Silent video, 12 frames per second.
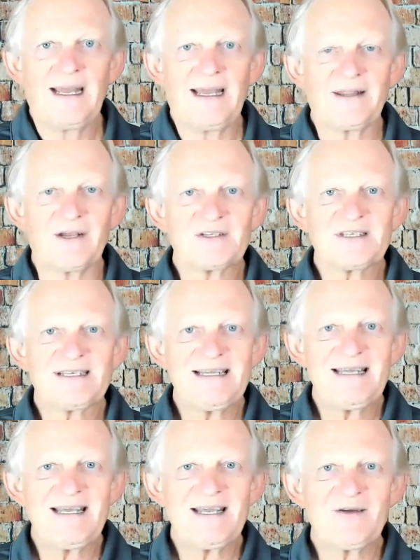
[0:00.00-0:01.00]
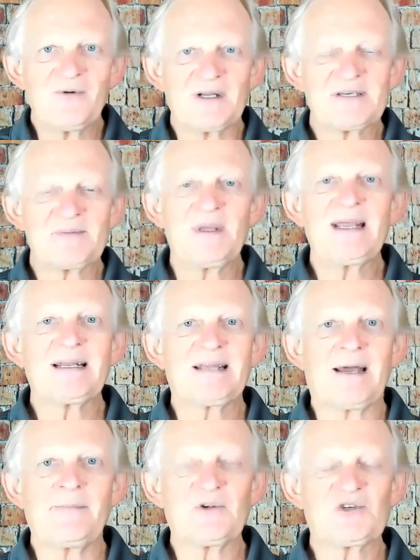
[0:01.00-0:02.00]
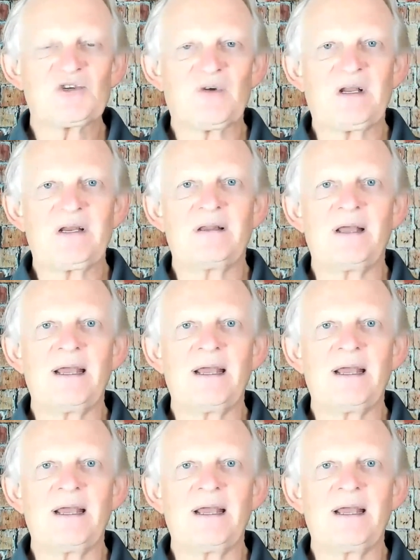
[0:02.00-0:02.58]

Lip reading: and they're seeing what's being demonstrated,